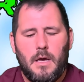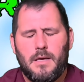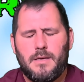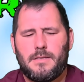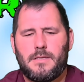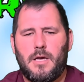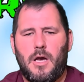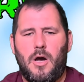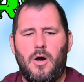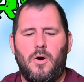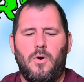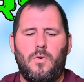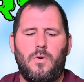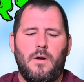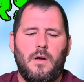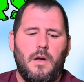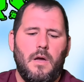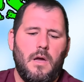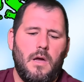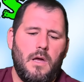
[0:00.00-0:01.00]
So
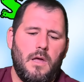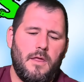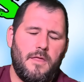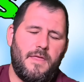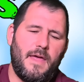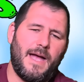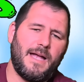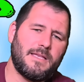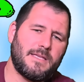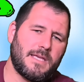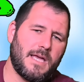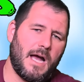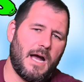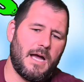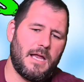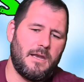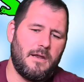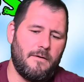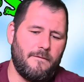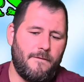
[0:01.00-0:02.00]
that's
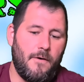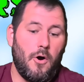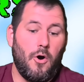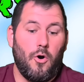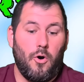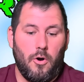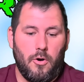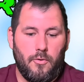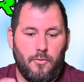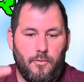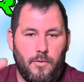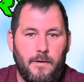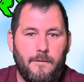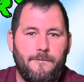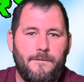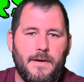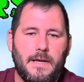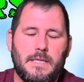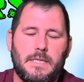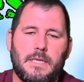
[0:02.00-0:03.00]
kind of
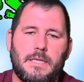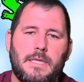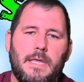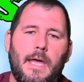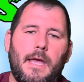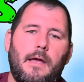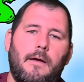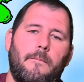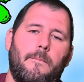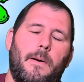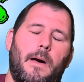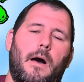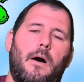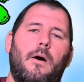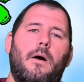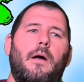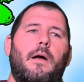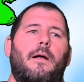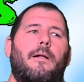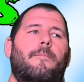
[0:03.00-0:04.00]
horrific to think about,
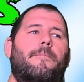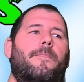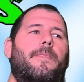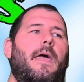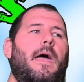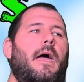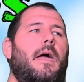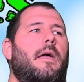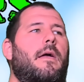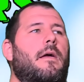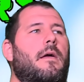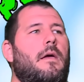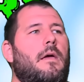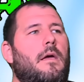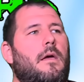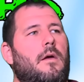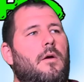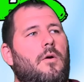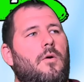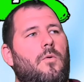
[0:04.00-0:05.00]
that
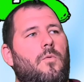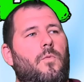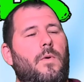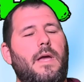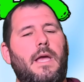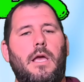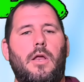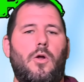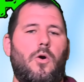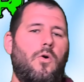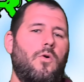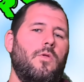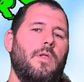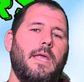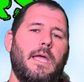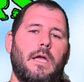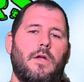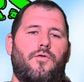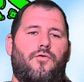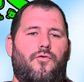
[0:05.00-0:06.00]
we can
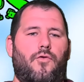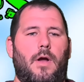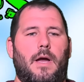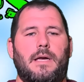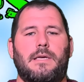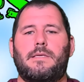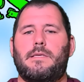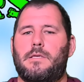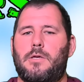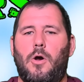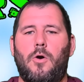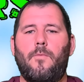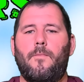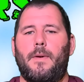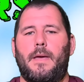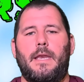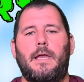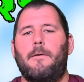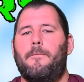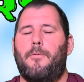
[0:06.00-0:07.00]
only address so
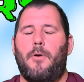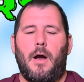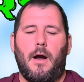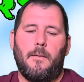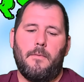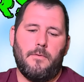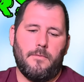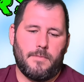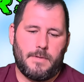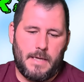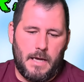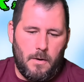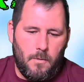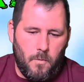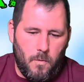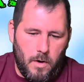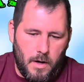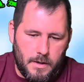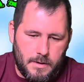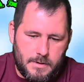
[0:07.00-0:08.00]
many problems at
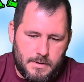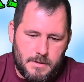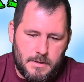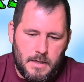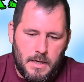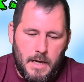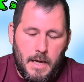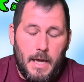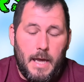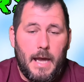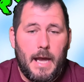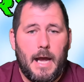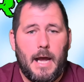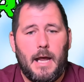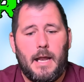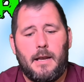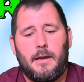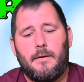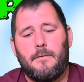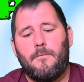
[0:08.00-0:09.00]
once.
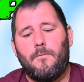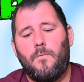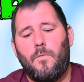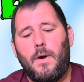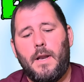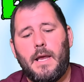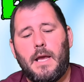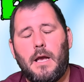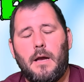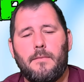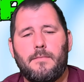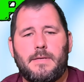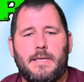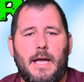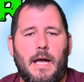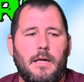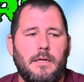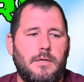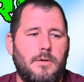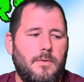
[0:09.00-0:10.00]
And what it comes
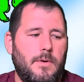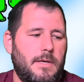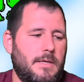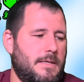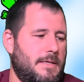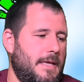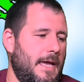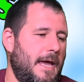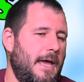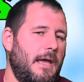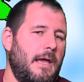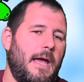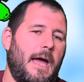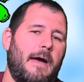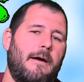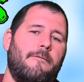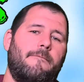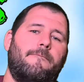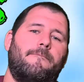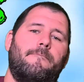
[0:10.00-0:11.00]
down to is they
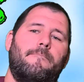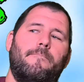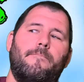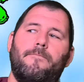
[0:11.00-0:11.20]
have